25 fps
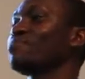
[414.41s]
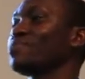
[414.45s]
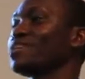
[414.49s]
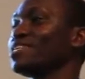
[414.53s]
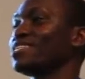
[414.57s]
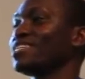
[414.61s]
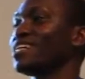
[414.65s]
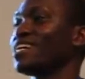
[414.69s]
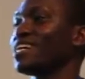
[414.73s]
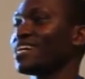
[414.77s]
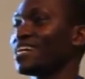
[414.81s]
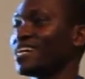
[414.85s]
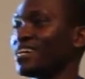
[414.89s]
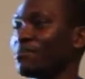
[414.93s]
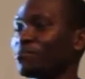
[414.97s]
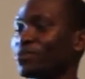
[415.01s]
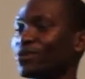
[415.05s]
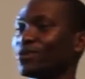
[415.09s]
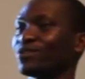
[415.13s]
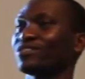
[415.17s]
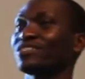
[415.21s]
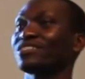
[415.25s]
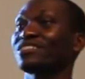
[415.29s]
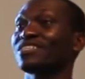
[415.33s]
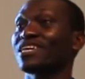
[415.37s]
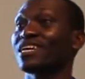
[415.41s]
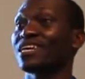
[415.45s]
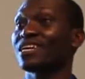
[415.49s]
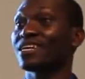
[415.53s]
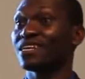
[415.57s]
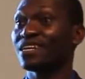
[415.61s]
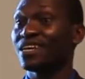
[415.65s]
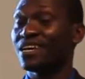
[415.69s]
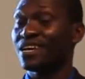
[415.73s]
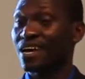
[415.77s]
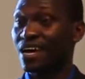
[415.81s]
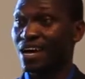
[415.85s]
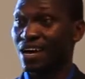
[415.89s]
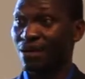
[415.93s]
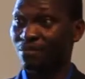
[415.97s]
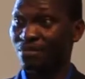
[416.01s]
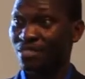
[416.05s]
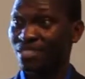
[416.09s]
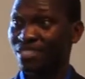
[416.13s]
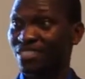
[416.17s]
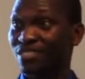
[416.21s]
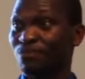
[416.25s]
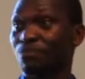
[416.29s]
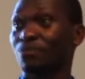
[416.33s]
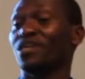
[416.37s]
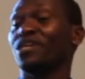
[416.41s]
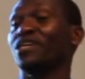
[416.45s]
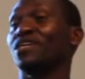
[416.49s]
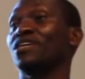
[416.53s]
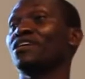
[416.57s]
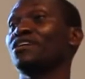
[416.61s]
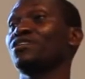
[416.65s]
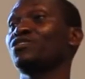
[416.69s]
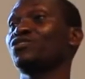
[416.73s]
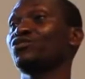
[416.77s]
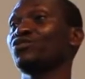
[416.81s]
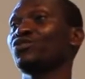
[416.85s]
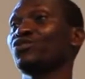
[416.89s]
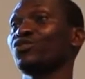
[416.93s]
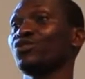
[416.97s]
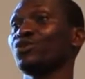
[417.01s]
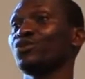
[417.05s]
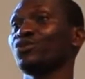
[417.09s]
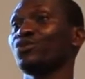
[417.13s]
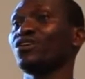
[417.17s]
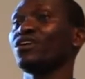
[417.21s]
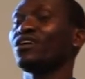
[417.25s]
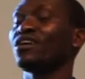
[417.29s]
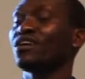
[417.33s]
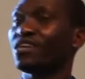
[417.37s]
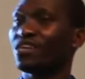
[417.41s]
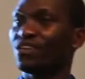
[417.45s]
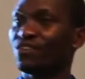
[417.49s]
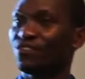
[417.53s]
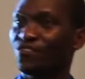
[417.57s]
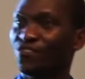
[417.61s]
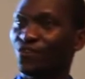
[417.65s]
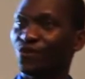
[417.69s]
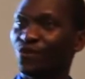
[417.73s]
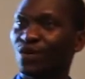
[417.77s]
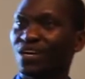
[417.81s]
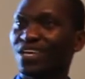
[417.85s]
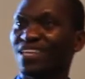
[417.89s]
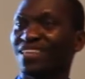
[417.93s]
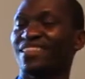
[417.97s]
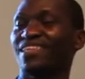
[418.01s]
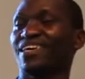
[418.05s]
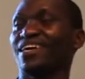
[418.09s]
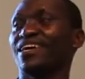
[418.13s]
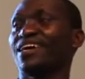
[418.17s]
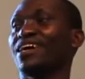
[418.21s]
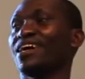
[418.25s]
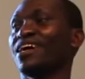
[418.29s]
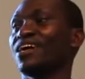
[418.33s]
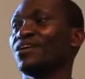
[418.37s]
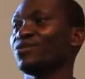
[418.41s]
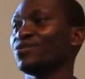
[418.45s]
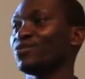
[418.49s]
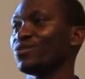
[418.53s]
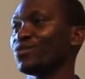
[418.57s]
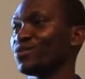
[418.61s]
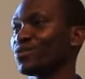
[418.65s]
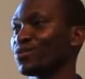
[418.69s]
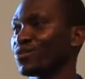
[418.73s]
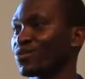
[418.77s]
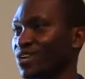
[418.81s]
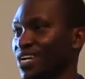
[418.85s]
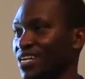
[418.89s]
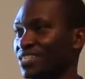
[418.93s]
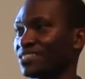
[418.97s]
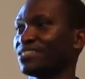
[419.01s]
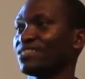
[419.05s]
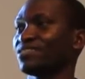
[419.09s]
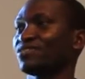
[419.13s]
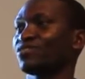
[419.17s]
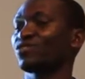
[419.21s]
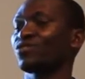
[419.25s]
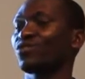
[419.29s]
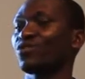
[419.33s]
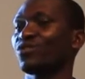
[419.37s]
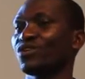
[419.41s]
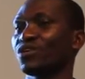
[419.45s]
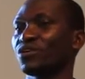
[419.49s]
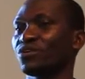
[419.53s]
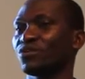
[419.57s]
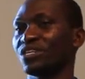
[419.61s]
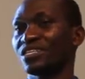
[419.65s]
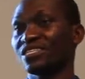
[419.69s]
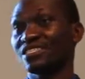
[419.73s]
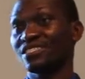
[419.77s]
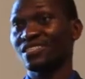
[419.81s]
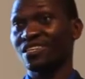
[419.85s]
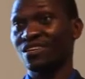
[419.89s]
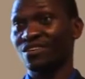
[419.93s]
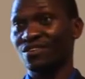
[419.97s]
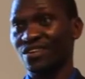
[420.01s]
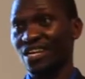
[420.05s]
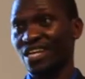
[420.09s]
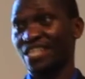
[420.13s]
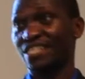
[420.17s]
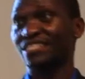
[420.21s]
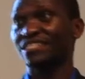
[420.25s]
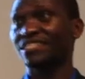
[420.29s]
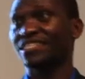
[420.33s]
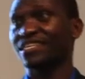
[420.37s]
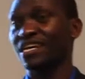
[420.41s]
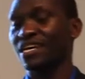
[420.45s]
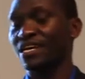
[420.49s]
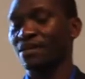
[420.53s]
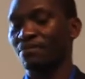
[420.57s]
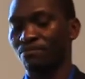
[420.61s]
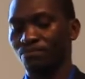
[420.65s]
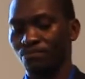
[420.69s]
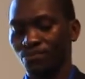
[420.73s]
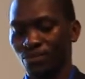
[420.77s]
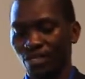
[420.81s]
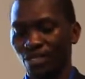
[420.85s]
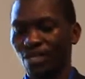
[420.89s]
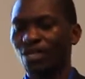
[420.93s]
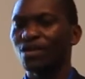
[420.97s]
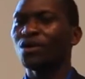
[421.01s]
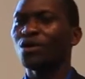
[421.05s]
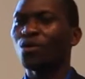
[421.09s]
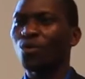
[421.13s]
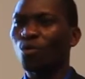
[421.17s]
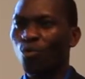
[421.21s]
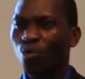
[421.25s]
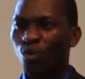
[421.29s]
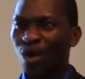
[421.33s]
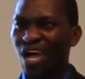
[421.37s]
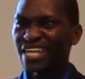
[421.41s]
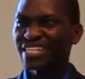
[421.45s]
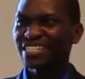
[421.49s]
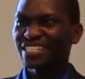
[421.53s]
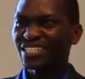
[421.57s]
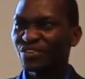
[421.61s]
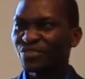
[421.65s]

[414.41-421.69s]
preacher kept on saying, I'm speaking to you. If you are there, Christ is calling. It's the right time. What